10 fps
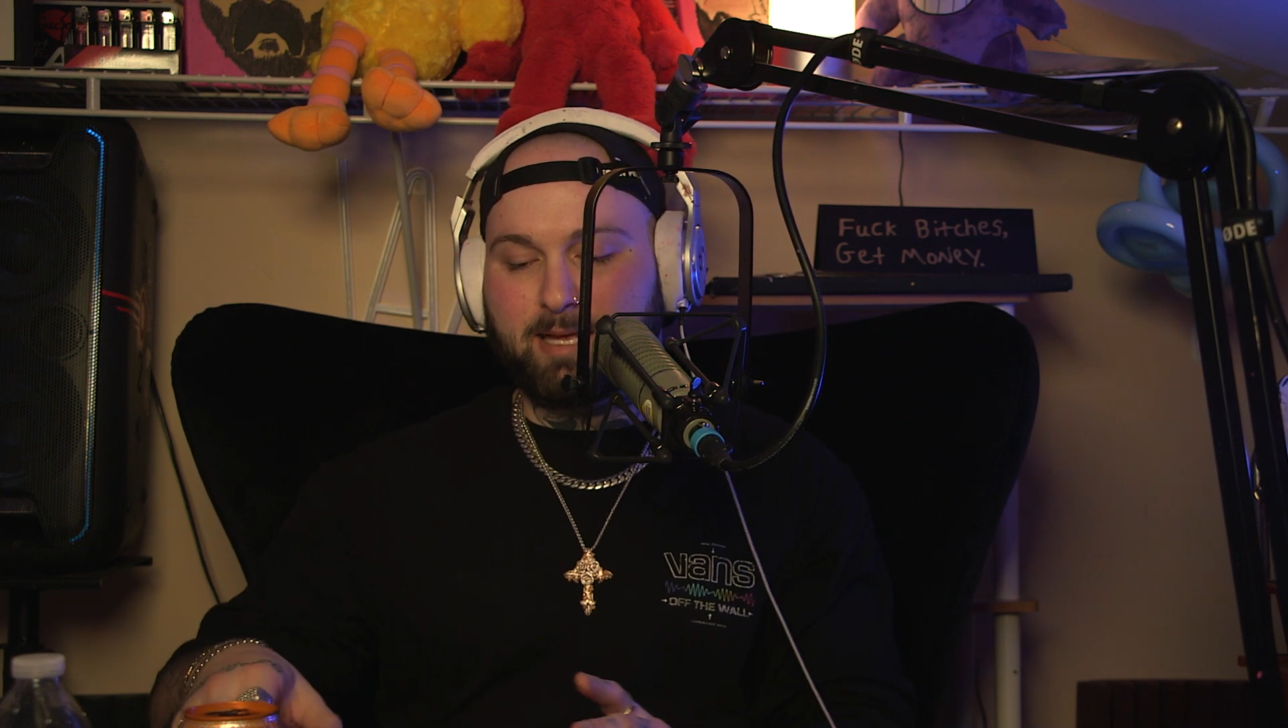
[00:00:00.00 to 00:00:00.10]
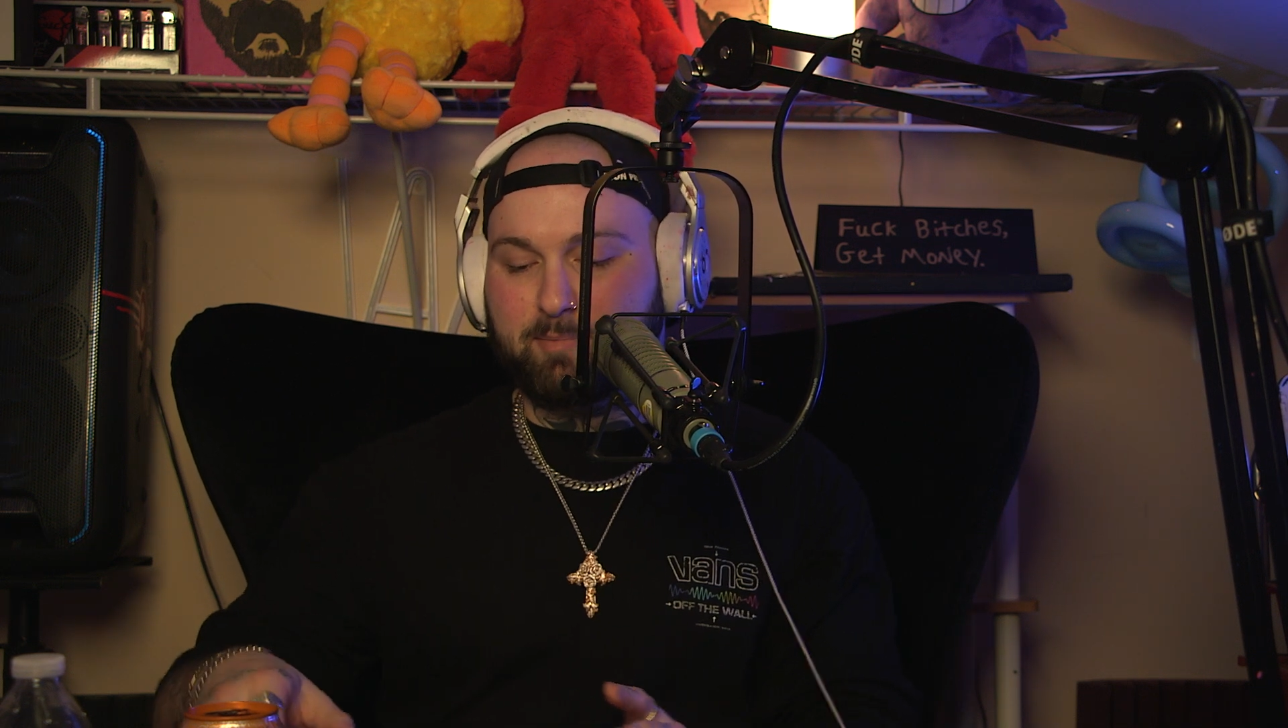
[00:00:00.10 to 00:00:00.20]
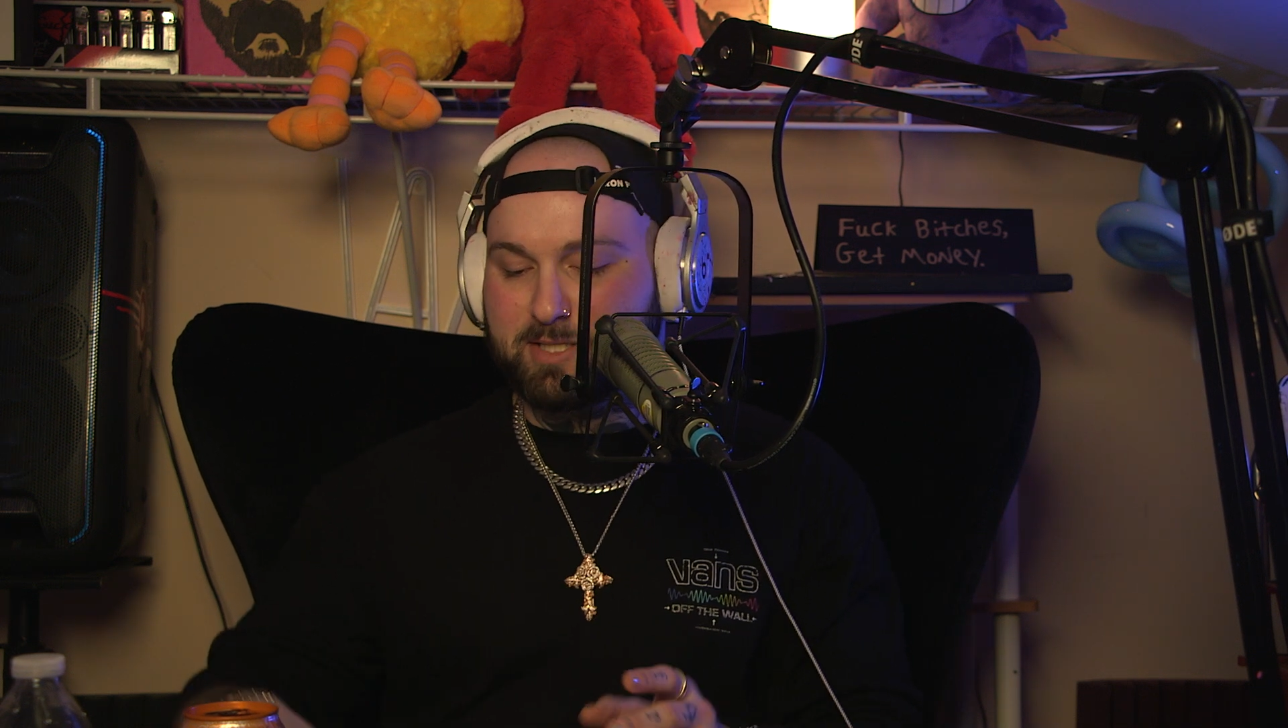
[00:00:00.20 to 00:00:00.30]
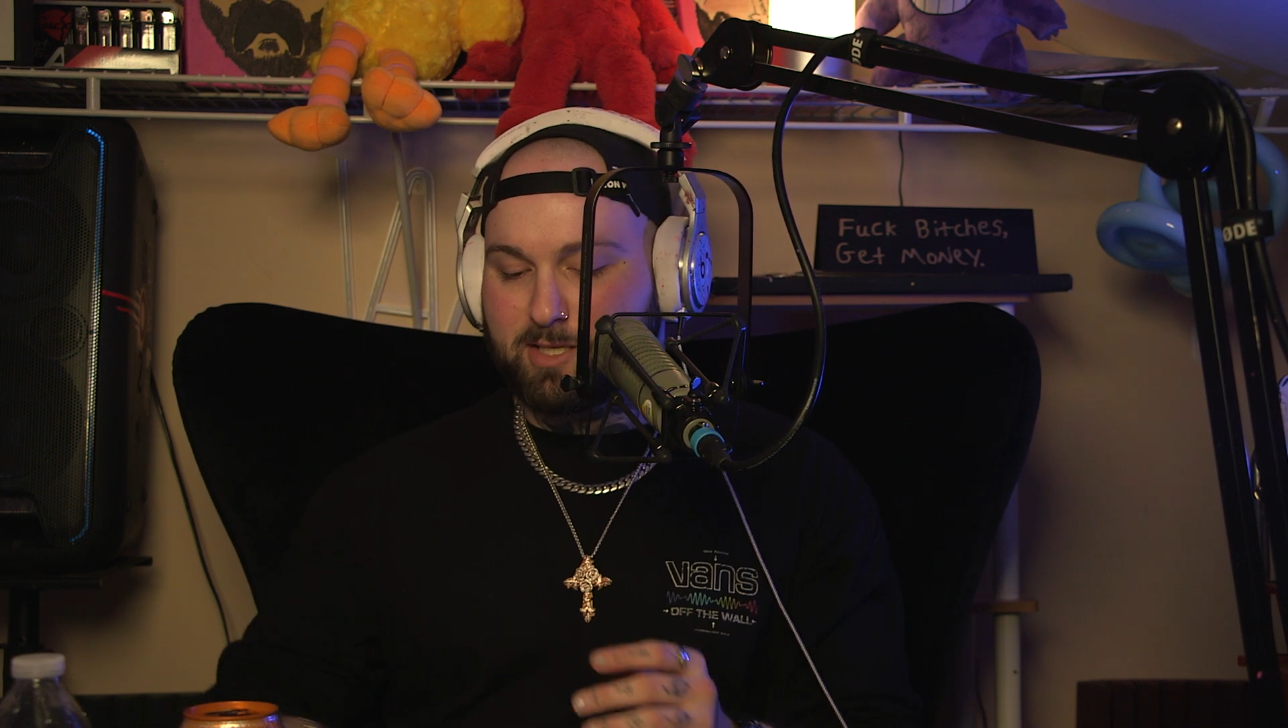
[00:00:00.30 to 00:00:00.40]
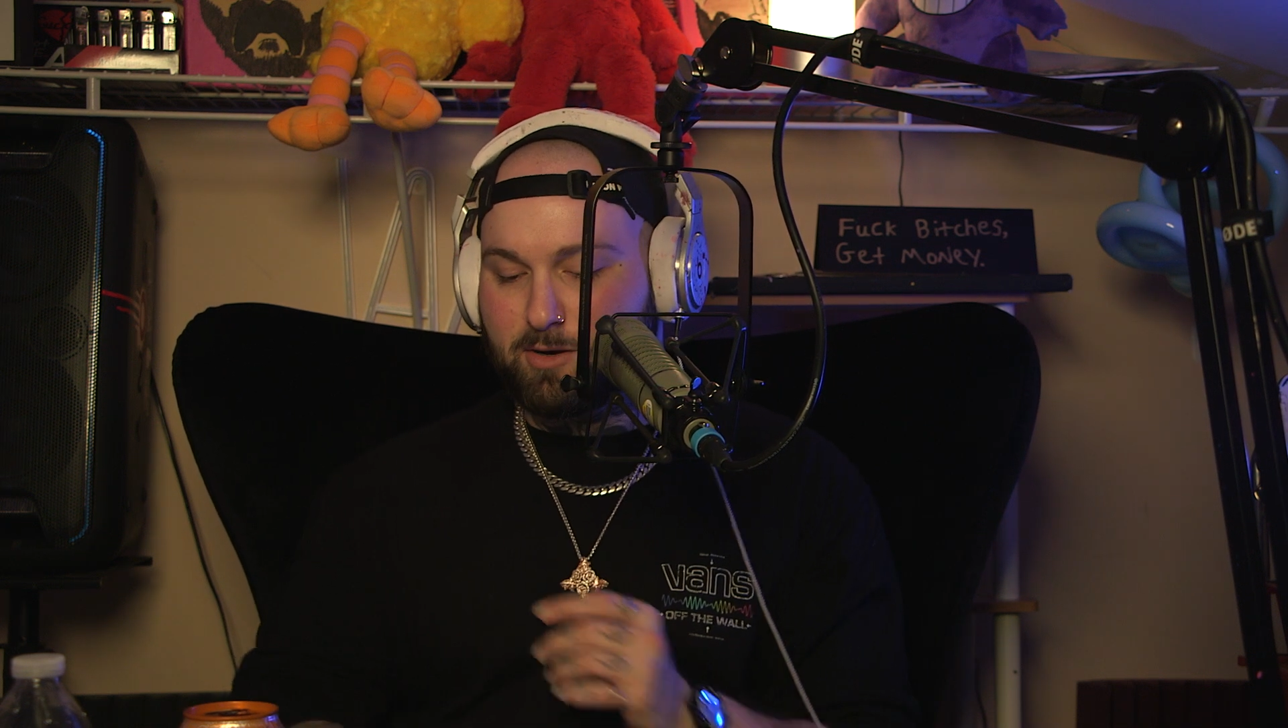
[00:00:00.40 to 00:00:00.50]

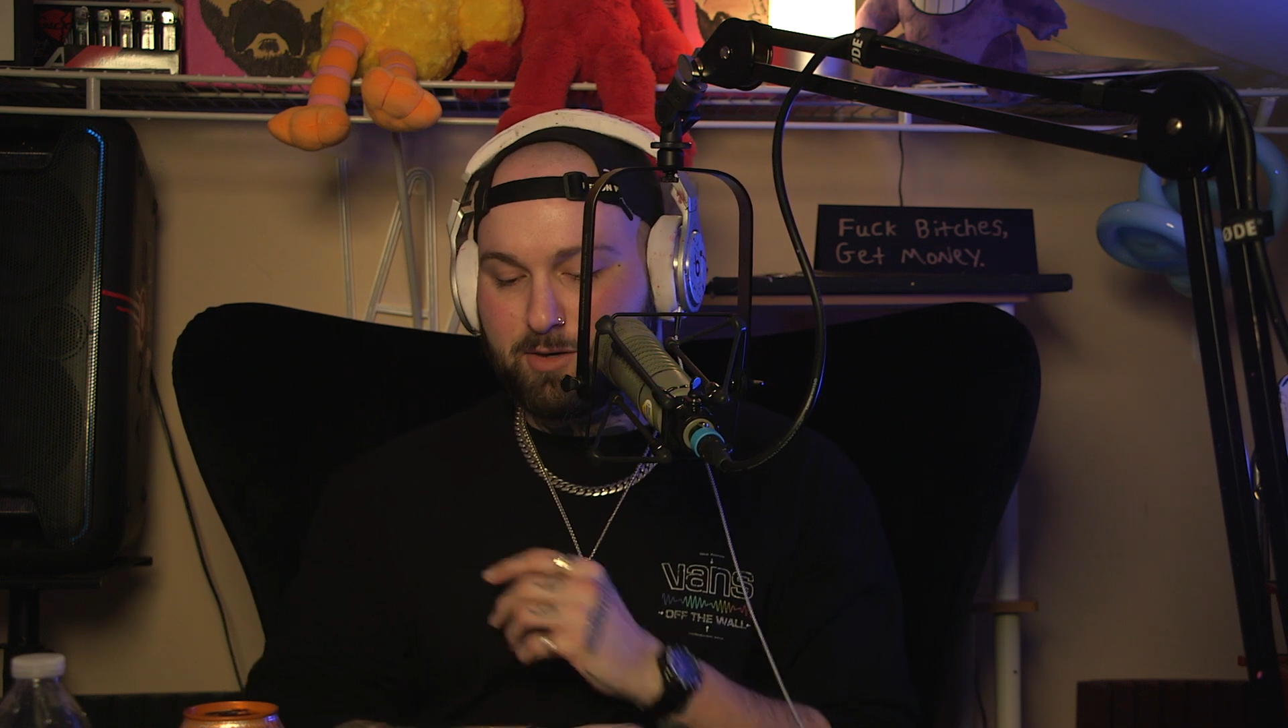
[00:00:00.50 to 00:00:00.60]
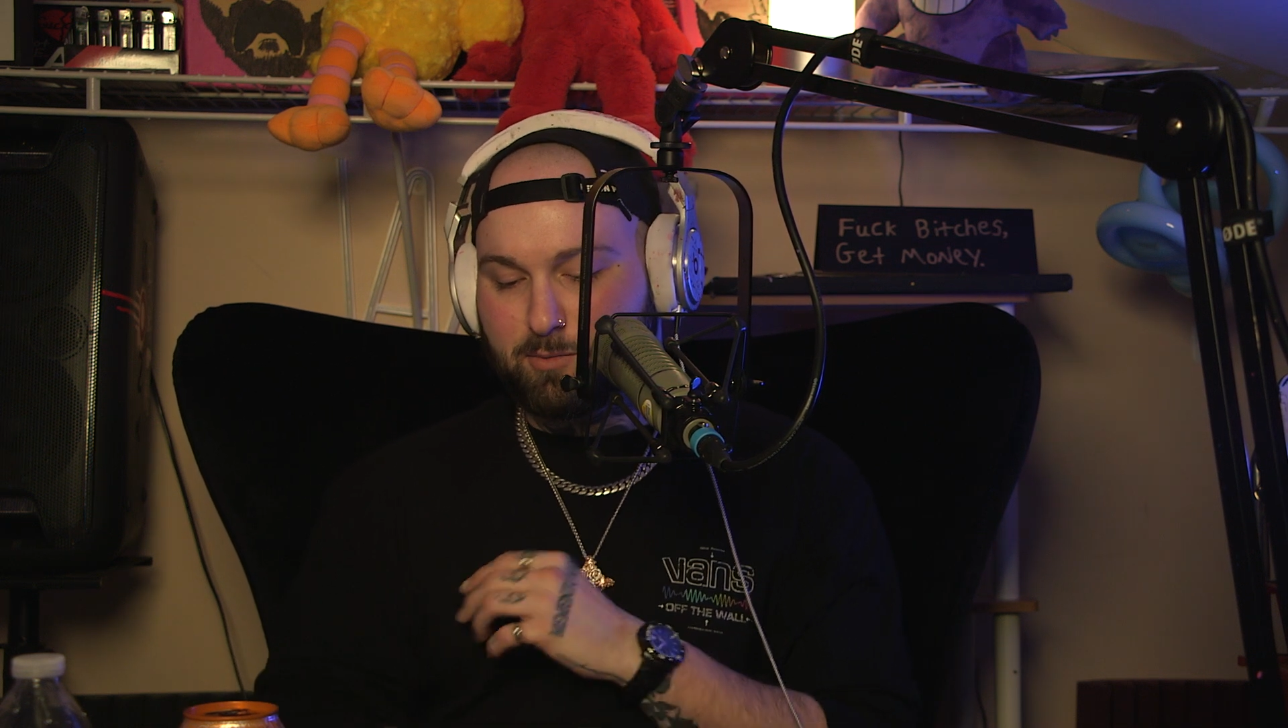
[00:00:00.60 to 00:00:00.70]
episode